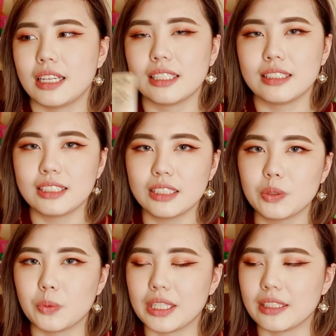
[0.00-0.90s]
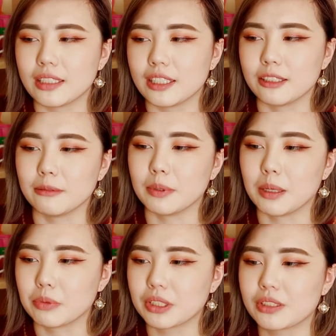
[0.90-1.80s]
And this is when
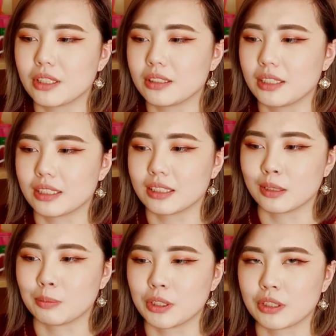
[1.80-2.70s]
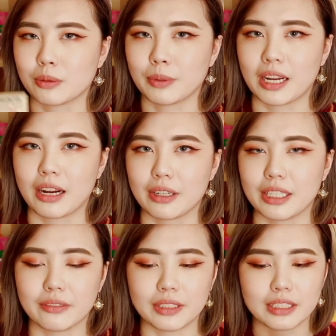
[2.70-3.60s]
Umbridge starts to get suspicious about Harry
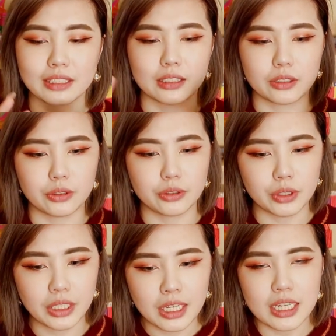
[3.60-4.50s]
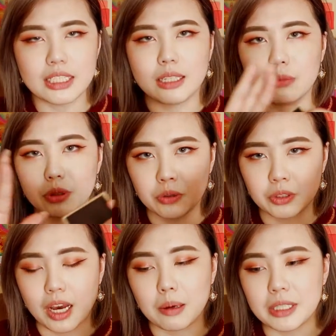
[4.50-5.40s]
having his little Dumbledore's
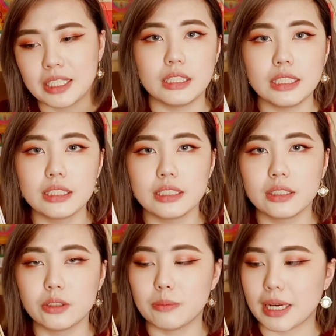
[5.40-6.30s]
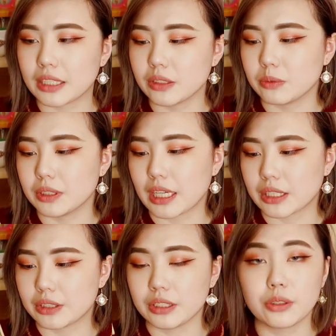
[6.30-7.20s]
army. This little magnet was
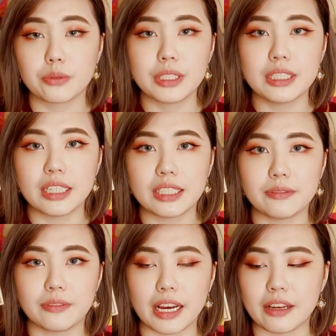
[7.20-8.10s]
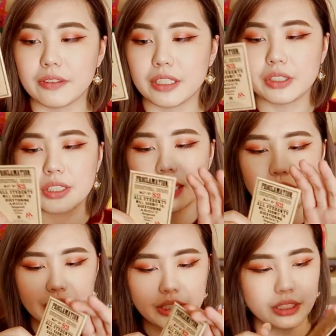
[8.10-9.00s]
actually $3.95, and you can
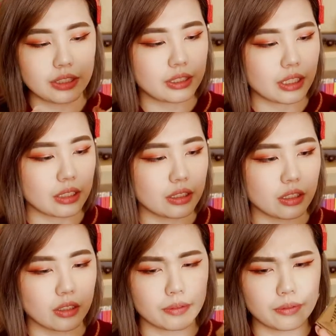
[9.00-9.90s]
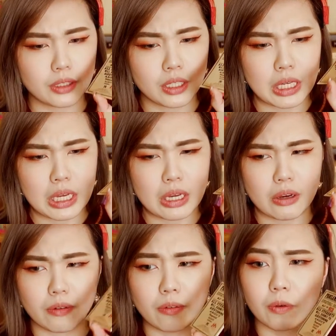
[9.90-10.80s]
actually get a set of
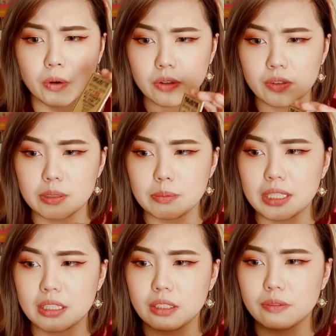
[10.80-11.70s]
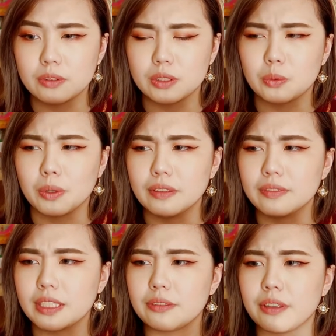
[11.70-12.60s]
four of them, I think, for
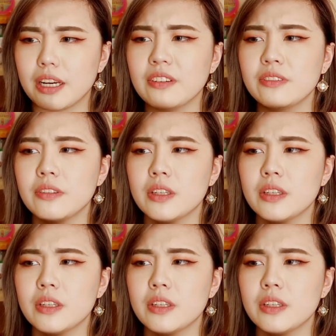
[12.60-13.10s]
$12.95.